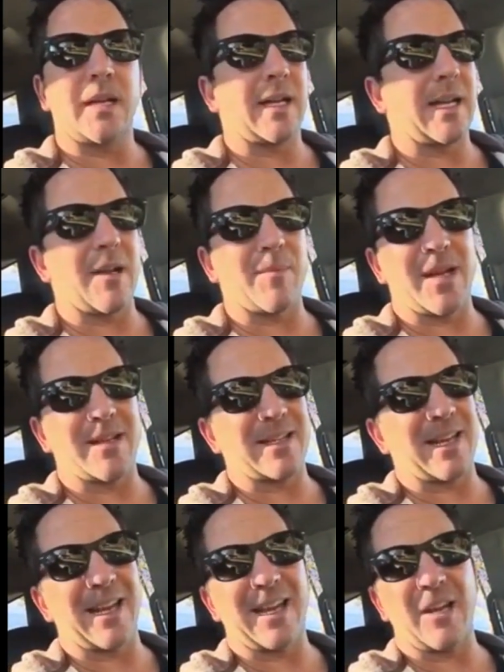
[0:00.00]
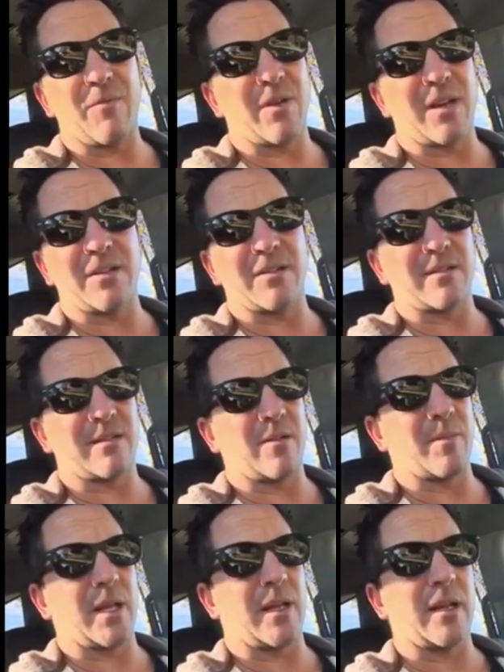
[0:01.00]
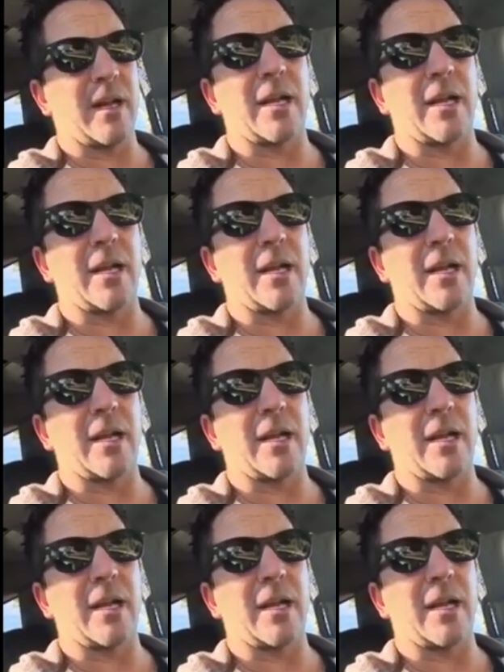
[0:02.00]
I gotta be honest, I hate when agents tell me that.